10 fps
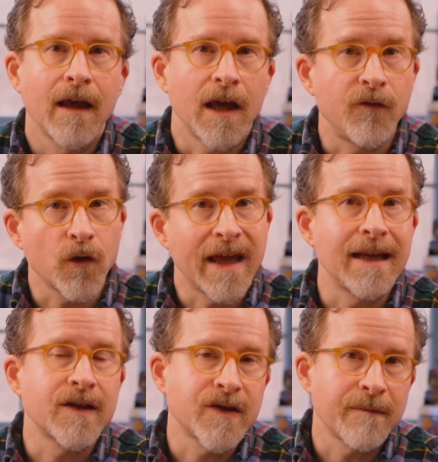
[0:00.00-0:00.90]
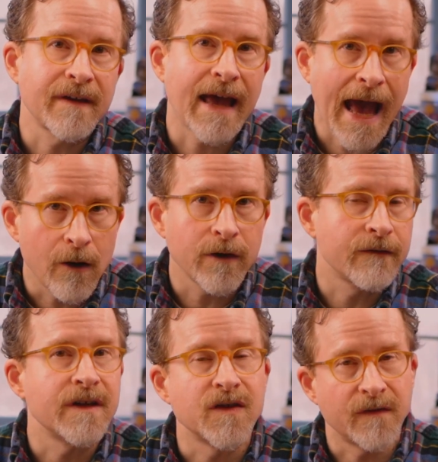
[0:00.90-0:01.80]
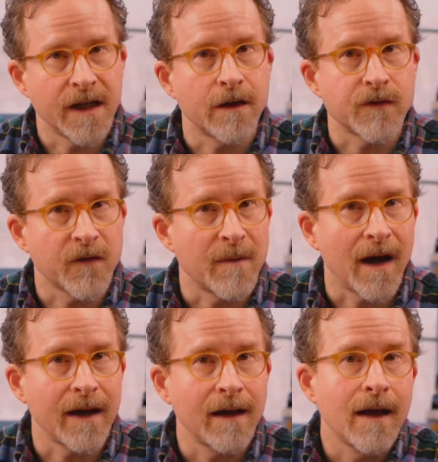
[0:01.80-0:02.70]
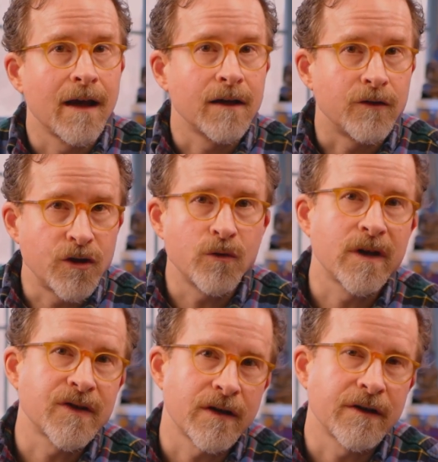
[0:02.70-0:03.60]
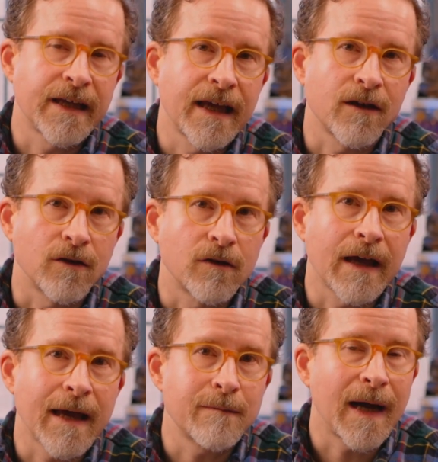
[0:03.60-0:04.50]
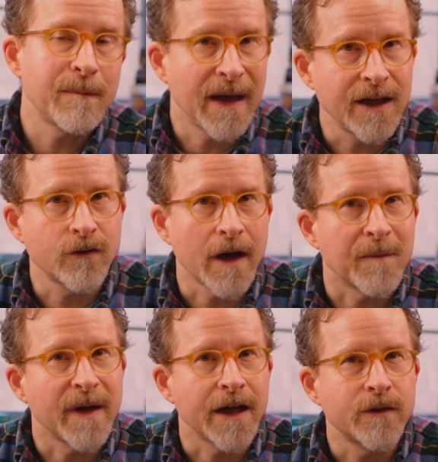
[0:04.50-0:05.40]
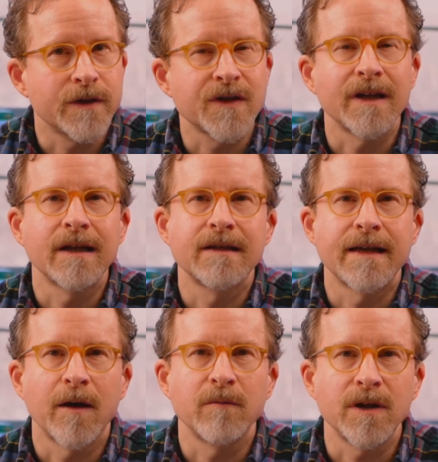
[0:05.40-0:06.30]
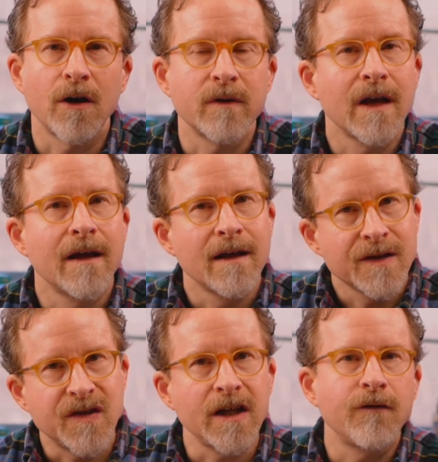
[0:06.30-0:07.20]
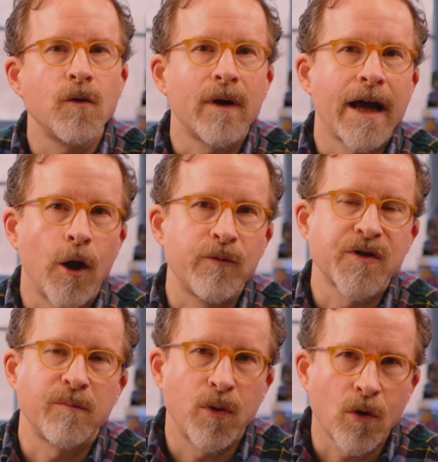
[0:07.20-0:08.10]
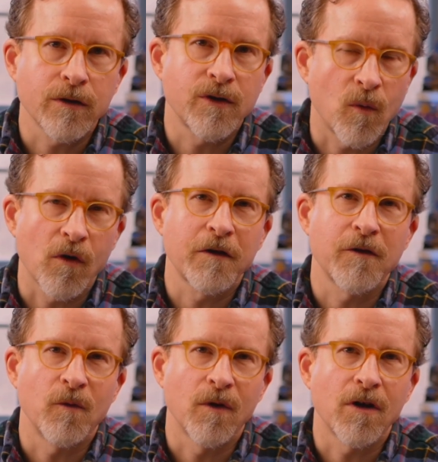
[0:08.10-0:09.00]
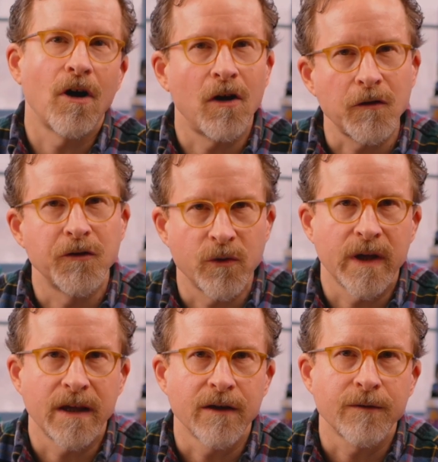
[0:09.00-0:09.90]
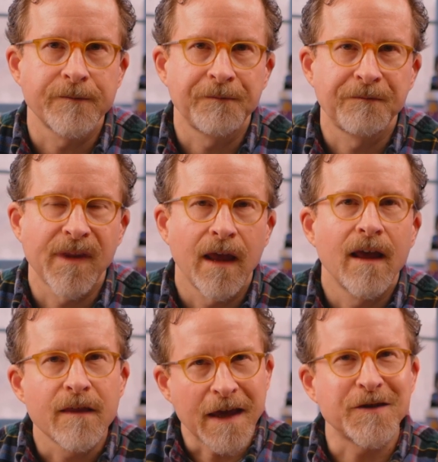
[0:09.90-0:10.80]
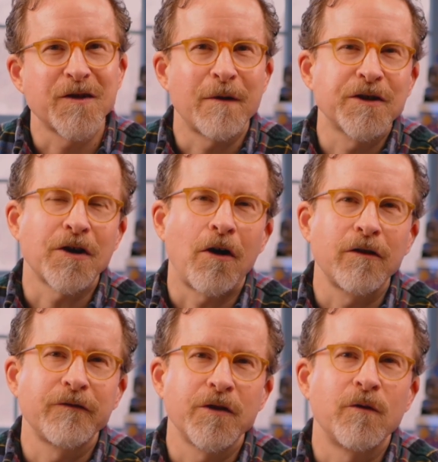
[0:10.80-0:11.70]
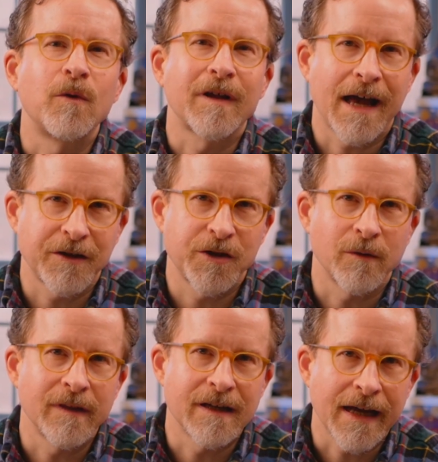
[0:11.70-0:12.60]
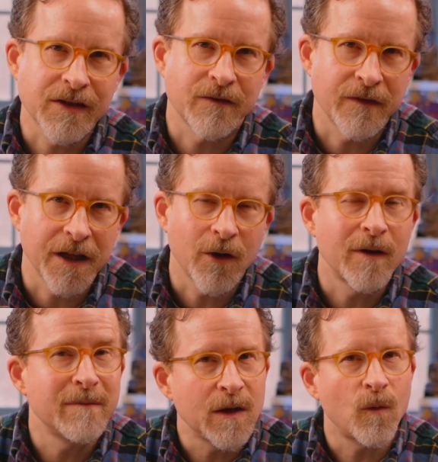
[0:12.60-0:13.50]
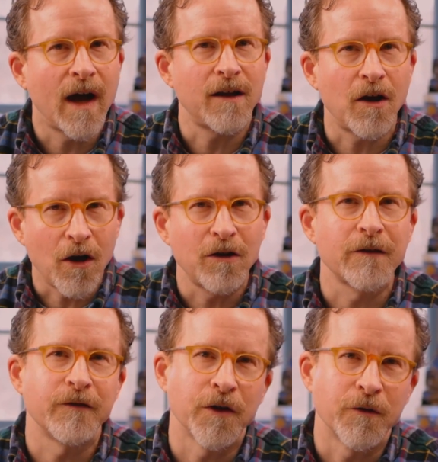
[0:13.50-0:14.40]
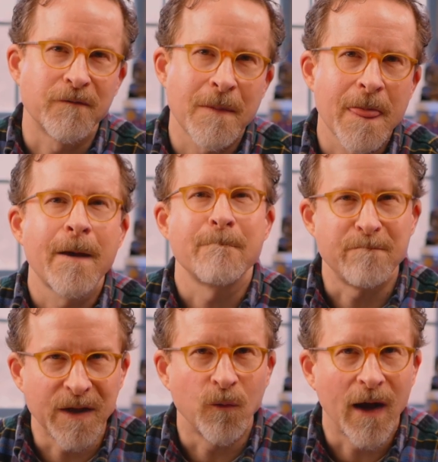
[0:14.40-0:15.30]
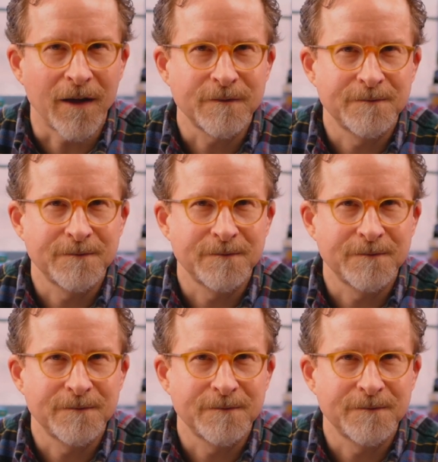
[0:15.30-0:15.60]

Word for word: If you're getting something out of these videos of mine, do consider taking a look at my Patreon page, which is linked down below, and seeing if you want to help support the work that we're all doing here. Thanks so much to all of you, and we'll catch you on the next video. And meanwhile, all of you, be well.